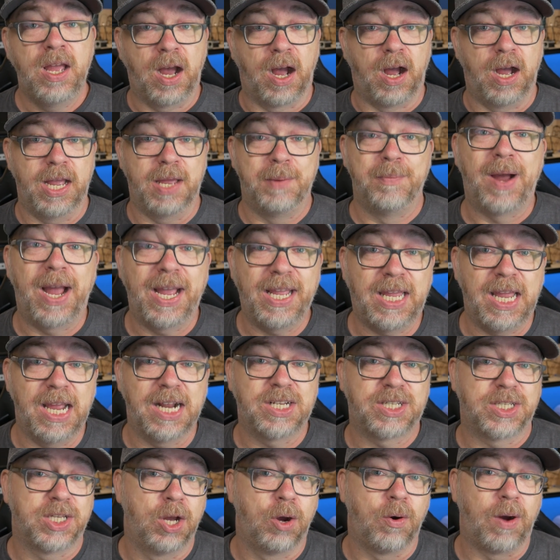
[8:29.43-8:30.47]
Uh, in my
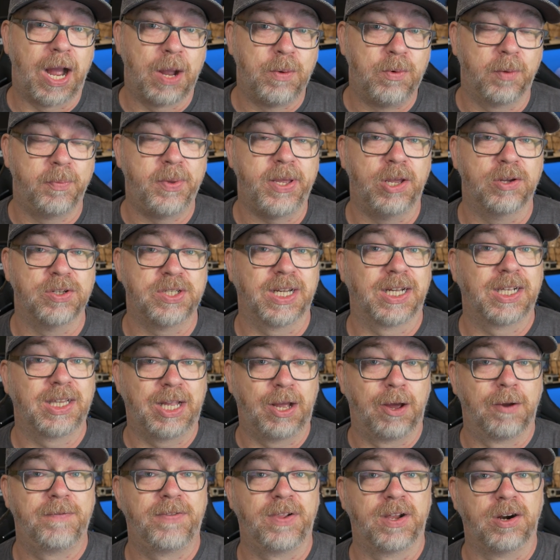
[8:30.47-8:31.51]
case, though, I will be using
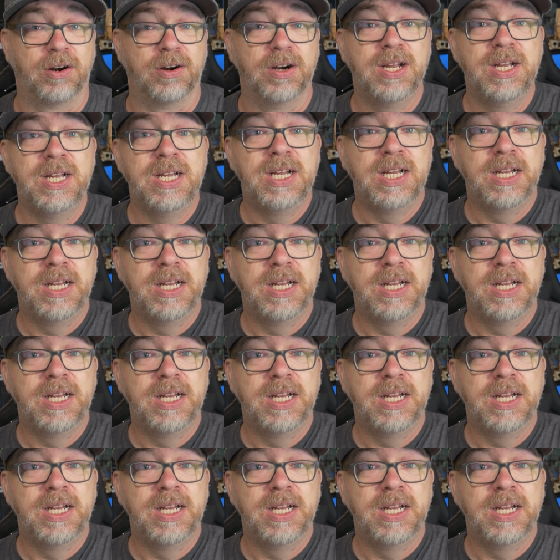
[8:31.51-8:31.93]
Cloudflare